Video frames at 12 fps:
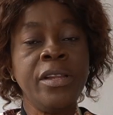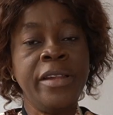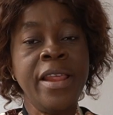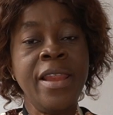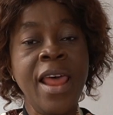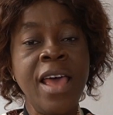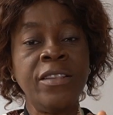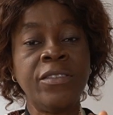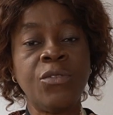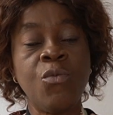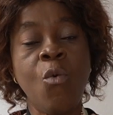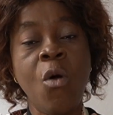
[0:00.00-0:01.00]
The
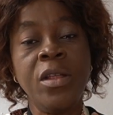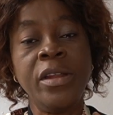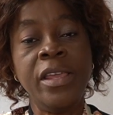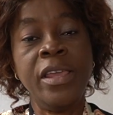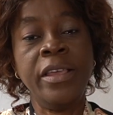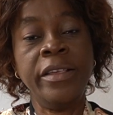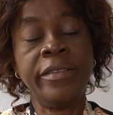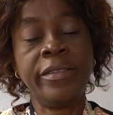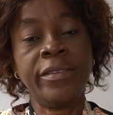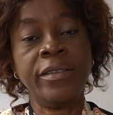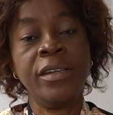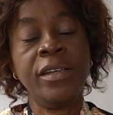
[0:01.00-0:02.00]
next one
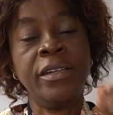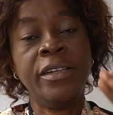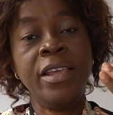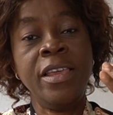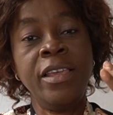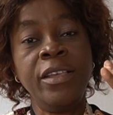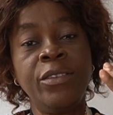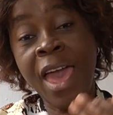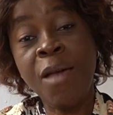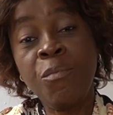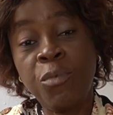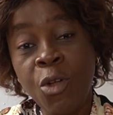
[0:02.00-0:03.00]
is the
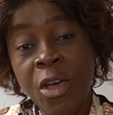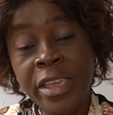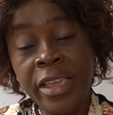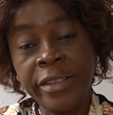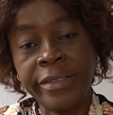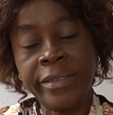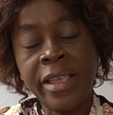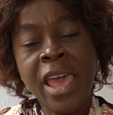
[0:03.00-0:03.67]
employees.